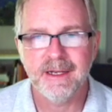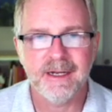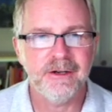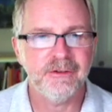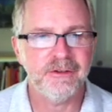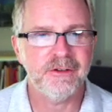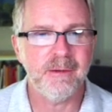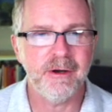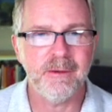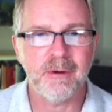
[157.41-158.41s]
Here's a
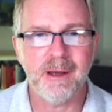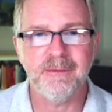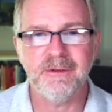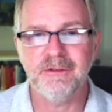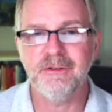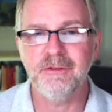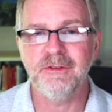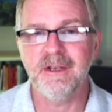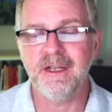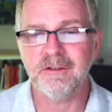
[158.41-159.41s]
summary of the problems that
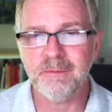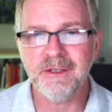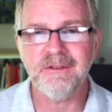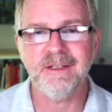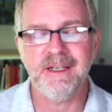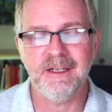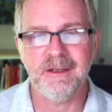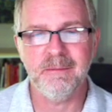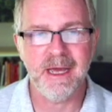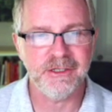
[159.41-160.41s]
Susan explicitly
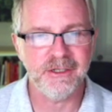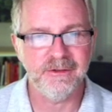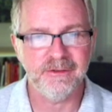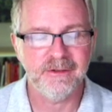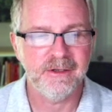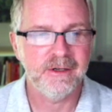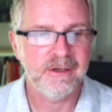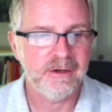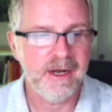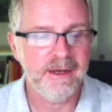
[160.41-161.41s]
mentions,
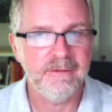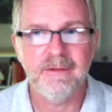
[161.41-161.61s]
right?